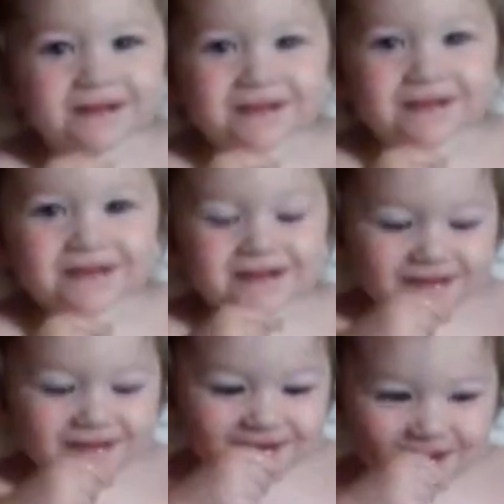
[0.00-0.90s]
up,
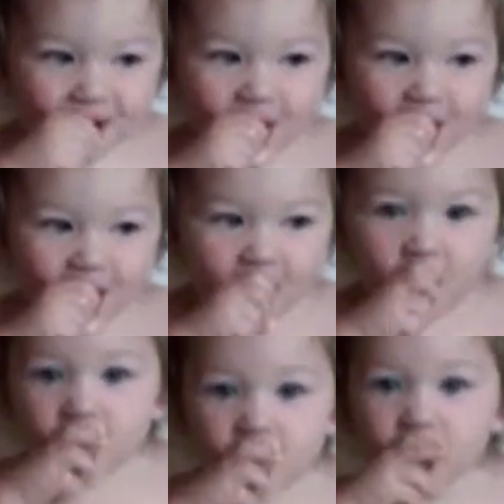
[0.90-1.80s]
and he seems
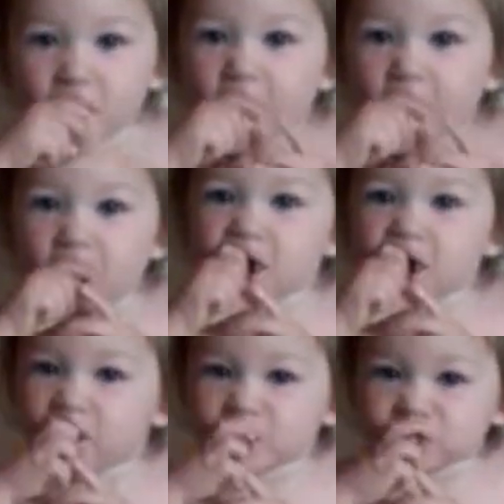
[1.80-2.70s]
to be enjoying
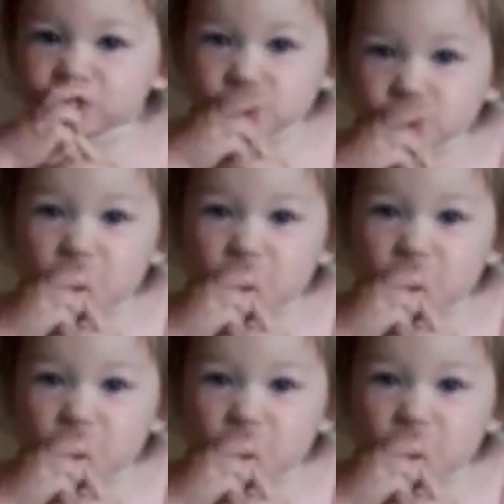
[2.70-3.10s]
his uh,